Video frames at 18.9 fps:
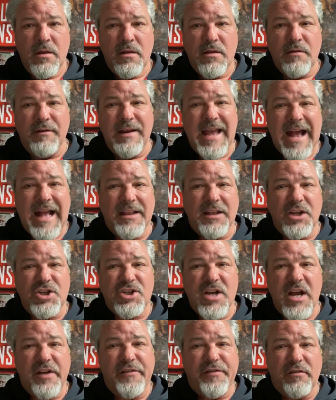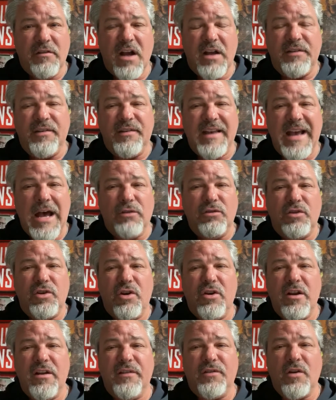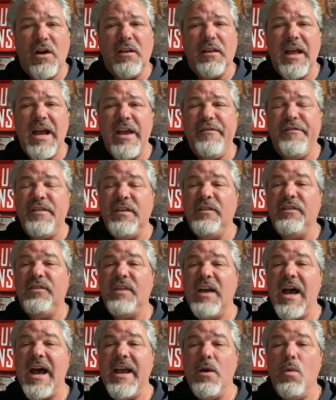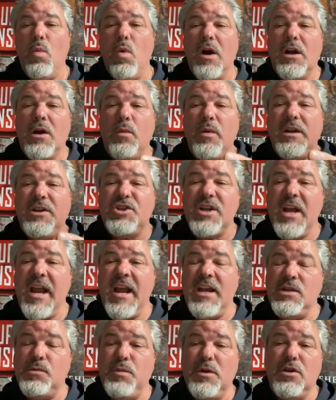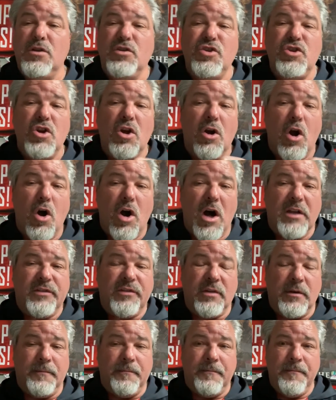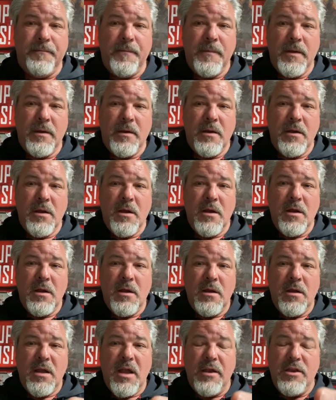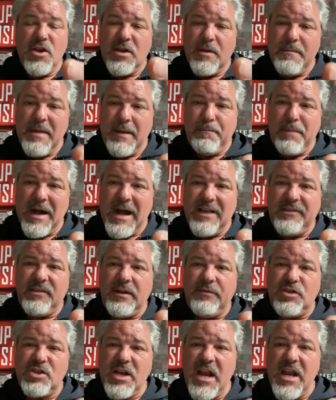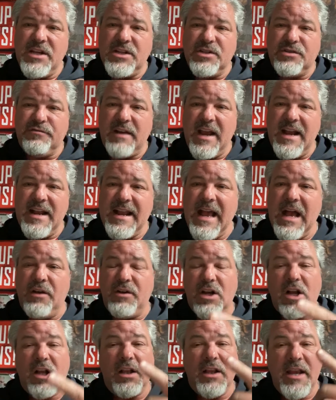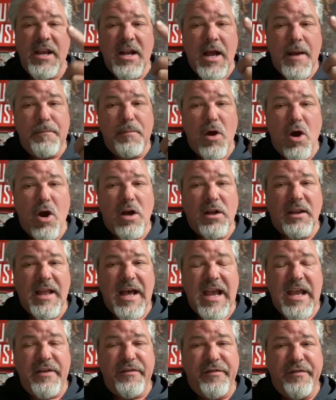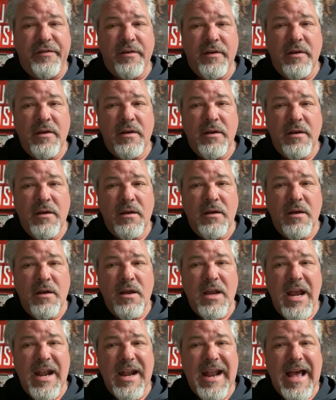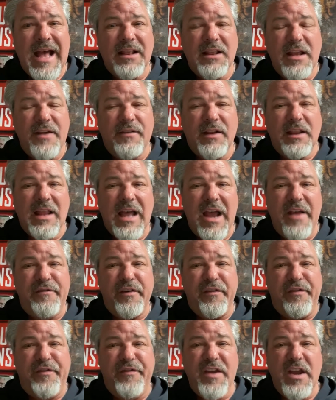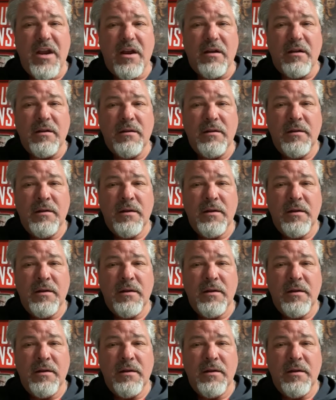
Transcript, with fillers: The reality check for us is how dirty is our life inside and what can we change? Because you're awesome. And you can make positive changes right now to clean up our life and not live a life of fear.